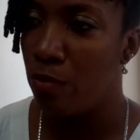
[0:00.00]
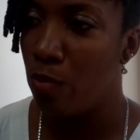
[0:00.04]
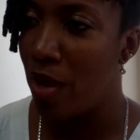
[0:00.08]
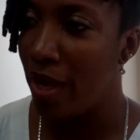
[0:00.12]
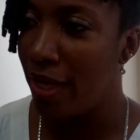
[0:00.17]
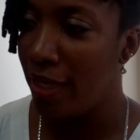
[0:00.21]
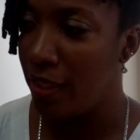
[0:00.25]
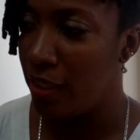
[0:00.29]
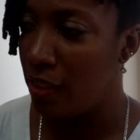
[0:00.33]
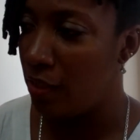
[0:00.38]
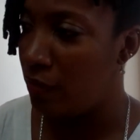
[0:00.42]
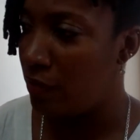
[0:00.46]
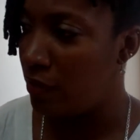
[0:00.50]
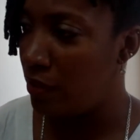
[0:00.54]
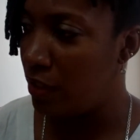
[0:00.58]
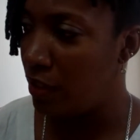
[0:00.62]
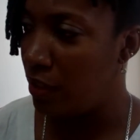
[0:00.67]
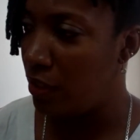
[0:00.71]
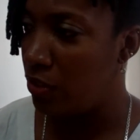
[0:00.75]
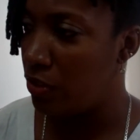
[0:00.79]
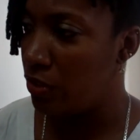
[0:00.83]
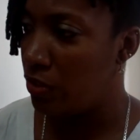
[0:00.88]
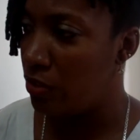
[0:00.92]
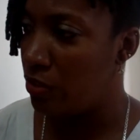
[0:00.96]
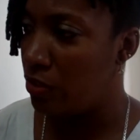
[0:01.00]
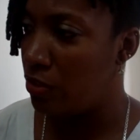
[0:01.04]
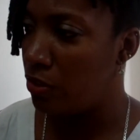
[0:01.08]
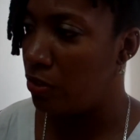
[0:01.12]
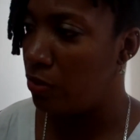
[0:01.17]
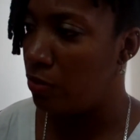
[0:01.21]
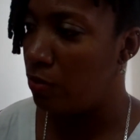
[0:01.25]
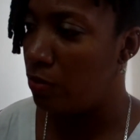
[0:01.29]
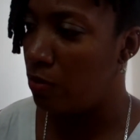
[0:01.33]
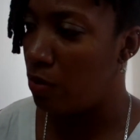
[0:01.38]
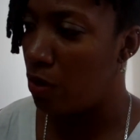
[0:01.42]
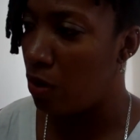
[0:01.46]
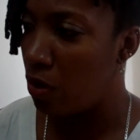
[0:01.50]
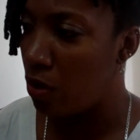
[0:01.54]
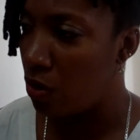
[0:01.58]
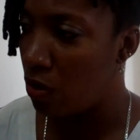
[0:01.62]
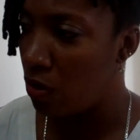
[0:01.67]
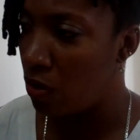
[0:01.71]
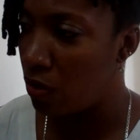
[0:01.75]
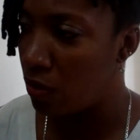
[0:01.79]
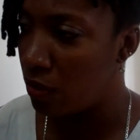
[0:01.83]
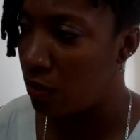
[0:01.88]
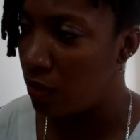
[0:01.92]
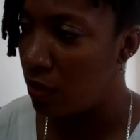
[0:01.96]
wide invitation to
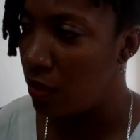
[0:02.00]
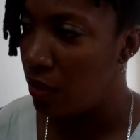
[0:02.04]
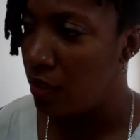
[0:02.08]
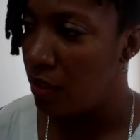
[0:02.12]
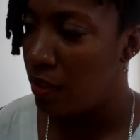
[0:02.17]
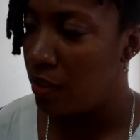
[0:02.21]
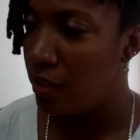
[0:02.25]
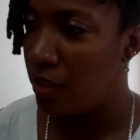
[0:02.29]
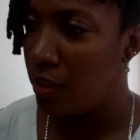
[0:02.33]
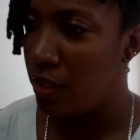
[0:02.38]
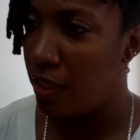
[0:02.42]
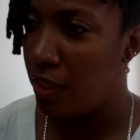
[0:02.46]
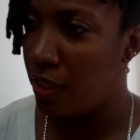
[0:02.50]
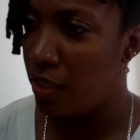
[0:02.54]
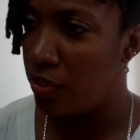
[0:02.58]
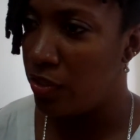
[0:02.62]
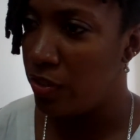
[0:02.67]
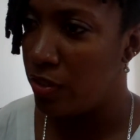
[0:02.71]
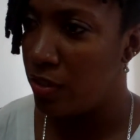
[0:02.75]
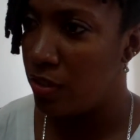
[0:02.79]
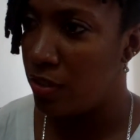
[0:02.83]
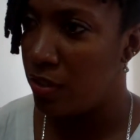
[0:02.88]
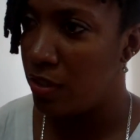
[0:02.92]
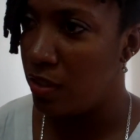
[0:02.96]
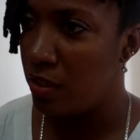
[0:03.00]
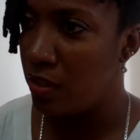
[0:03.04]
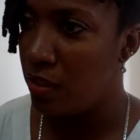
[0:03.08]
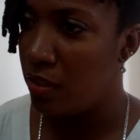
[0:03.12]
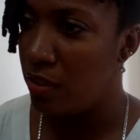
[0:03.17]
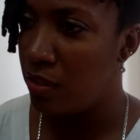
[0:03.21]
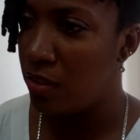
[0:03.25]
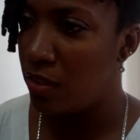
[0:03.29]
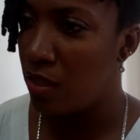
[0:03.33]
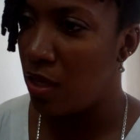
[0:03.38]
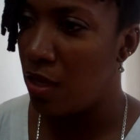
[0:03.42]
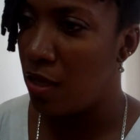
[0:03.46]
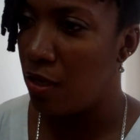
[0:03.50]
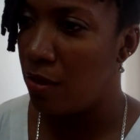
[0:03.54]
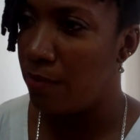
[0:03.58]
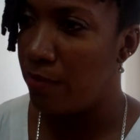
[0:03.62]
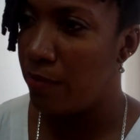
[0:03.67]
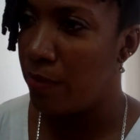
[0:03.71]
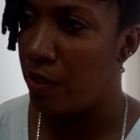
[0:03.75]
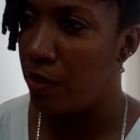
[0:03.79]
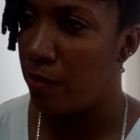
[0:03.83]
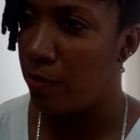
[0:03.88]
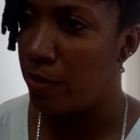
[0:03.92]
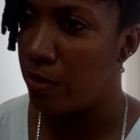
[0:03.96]
all the agencies.
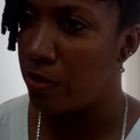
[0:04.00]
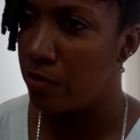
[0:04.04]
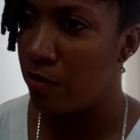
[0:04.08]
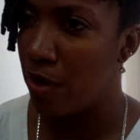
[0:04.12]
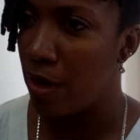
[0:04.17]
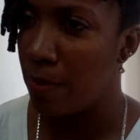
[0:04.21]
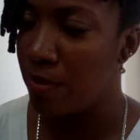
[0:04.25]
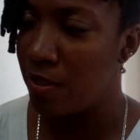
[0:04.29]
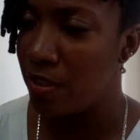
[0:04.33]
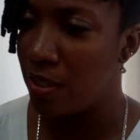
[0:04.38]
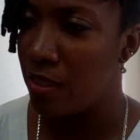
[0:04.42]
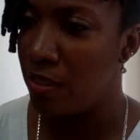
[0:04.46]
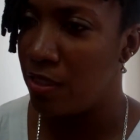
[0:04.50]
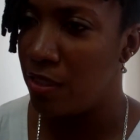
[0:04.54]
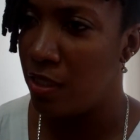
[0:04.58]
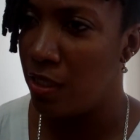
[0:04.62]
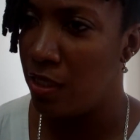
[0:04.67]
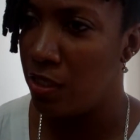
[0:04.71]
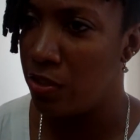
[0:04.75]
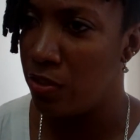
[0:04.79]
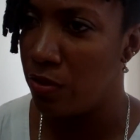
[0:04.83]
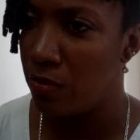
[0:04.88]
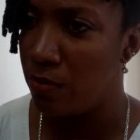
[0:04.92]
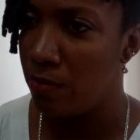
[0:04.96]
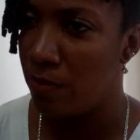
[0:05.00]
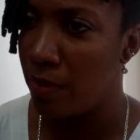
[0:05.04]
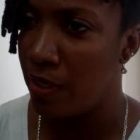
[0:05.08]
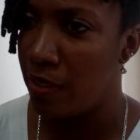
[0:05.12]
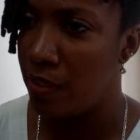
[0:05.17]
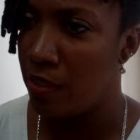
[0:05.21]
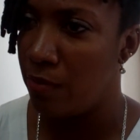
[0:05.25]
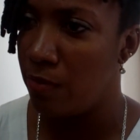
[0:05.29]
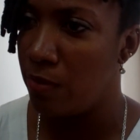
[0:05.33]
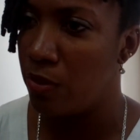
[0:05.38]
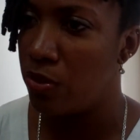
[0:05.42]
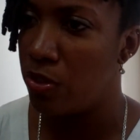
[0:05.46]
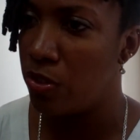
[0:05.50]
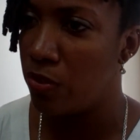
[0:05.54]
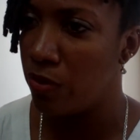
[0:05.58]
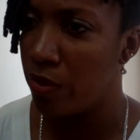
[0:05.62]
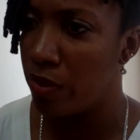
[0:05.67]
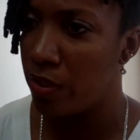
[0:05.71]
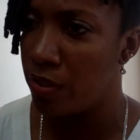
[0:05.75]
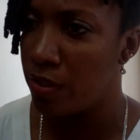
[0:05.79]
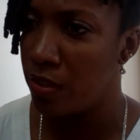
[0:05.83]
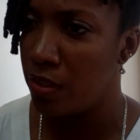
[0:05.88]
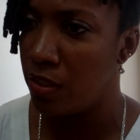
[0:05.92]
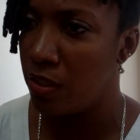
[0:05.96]
There was representation by the
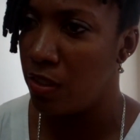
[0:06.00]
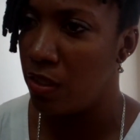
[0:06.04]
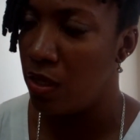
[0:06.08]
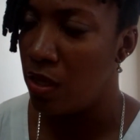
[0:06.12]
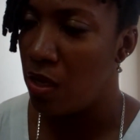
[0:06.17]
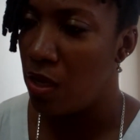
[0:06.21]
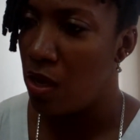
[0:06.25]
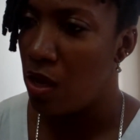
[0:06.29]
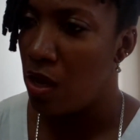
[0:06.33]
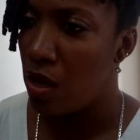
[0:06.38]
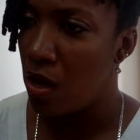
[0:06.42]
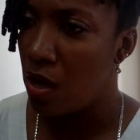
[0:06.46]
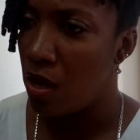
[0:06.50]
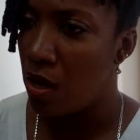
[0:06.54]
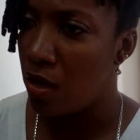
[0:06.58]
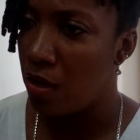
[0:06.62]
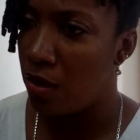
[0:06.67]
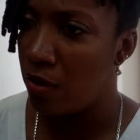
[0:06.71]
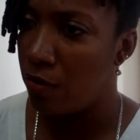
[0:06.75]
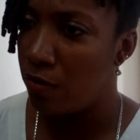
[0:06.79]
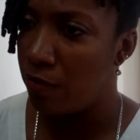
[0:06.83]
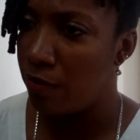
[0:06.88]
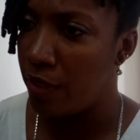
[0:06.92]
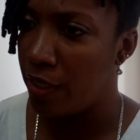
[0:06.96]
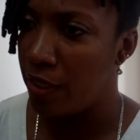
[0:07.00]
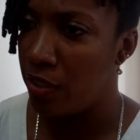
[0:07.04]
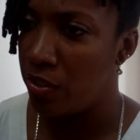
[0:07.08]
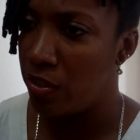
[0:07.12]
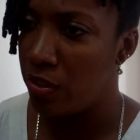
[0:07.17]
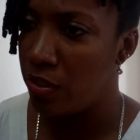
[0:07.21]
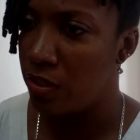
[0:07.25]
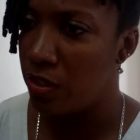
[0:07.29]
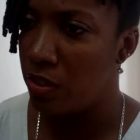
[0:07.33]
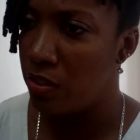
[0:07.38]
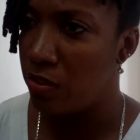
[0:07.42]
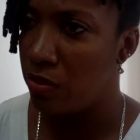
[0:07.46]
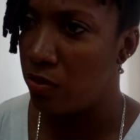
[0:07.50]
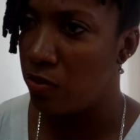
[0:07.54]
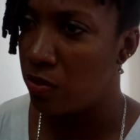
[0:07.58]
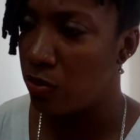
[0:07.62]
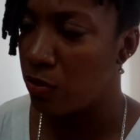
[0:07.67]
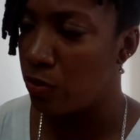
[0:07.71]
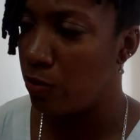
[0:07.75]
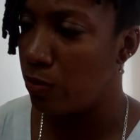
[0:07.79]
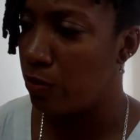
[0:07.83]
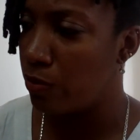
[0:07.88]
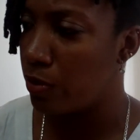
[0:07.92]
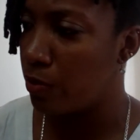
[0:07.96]
majority of agencies and
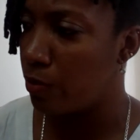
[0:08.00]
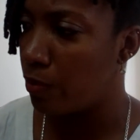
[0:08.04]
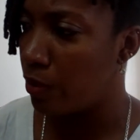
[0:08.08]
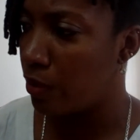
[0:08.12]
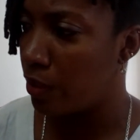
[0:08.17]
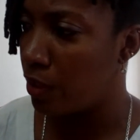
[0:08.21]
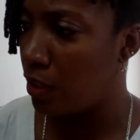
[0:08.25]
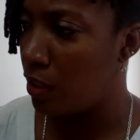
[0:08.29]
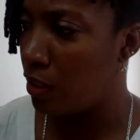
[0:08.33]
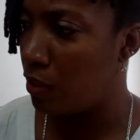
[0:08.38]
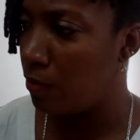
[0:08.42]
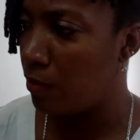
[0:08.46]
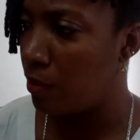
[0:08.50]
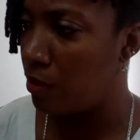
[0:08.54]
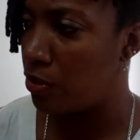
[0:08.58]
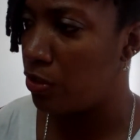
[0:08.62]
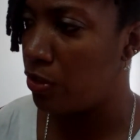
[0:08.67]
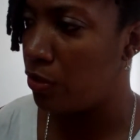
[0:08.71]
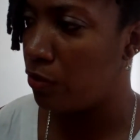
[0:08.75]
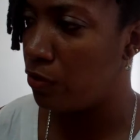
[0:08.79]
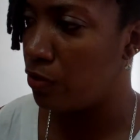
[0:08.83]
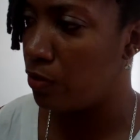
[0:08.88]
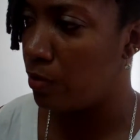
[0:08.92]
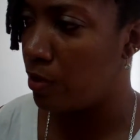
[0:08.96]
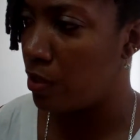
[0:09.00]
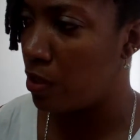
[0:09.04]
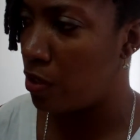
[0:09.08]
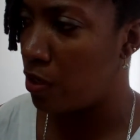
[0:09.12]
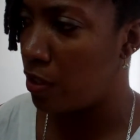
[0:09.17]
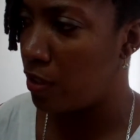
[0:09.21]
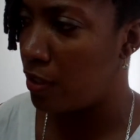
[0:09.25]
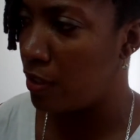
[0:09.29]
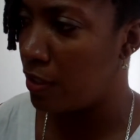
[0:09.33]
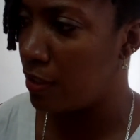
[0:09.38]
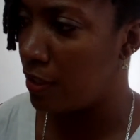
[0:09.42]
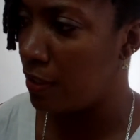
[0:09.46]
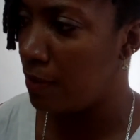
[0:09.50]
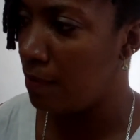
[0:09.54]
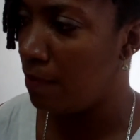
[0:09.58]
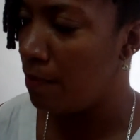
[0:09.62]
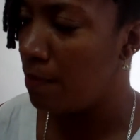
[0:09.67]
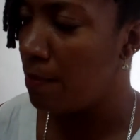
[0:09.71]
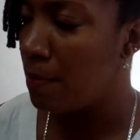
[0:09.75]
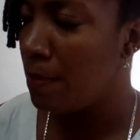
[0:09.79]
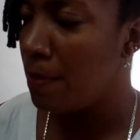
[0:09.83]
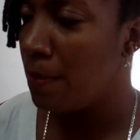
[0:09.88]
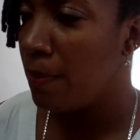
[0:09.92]
schools working with children with autism.